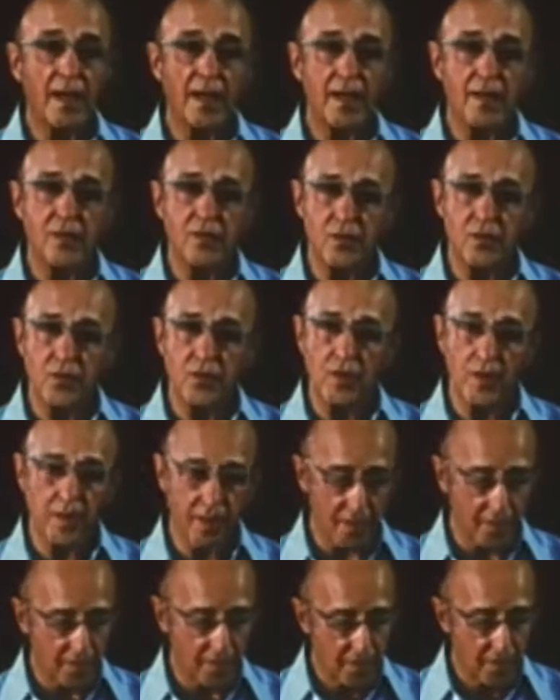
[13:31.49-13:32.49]
as you
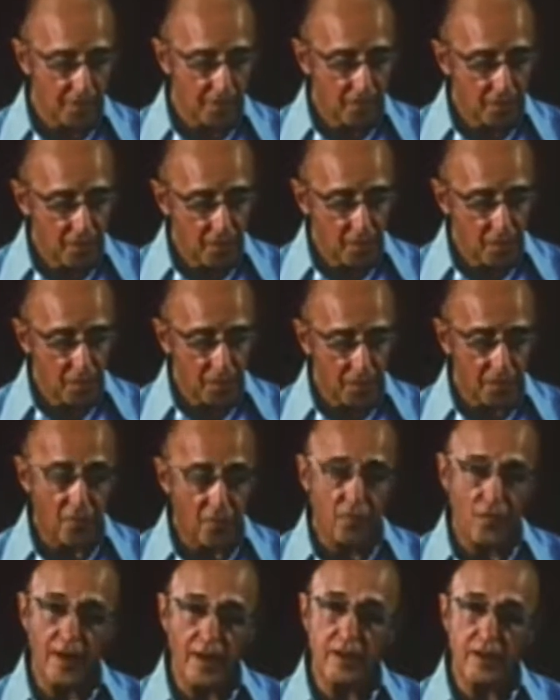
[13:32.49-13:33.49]
look
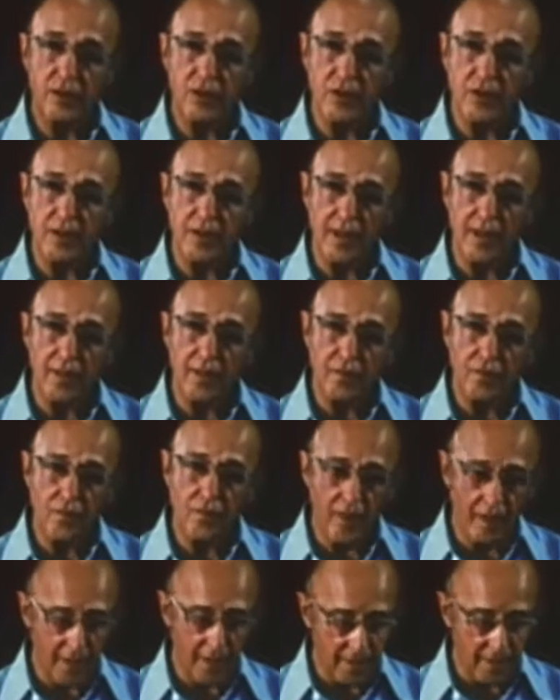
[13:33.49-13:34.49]
with fresh and
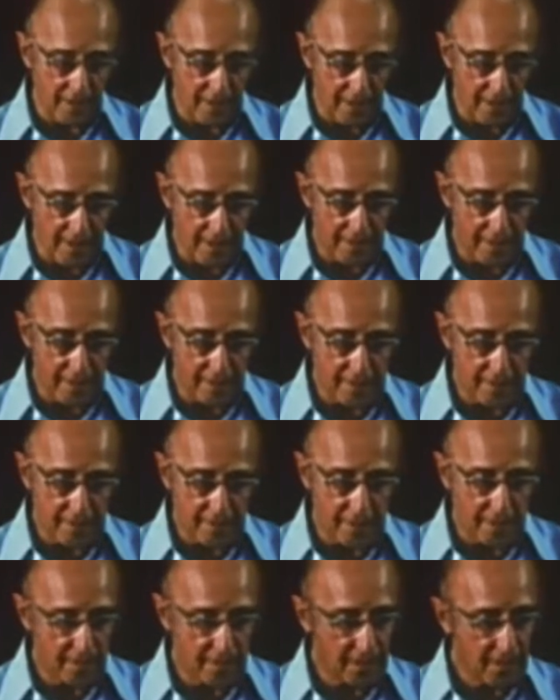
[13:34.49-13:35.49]
unfrightened
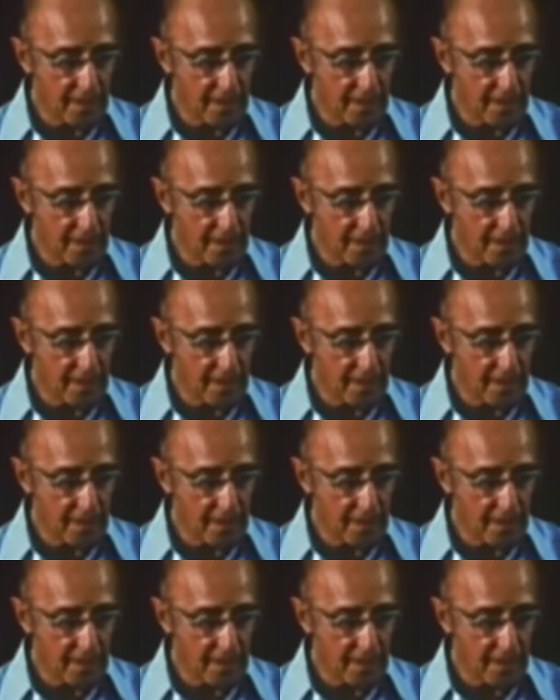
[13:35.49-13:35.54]
eyes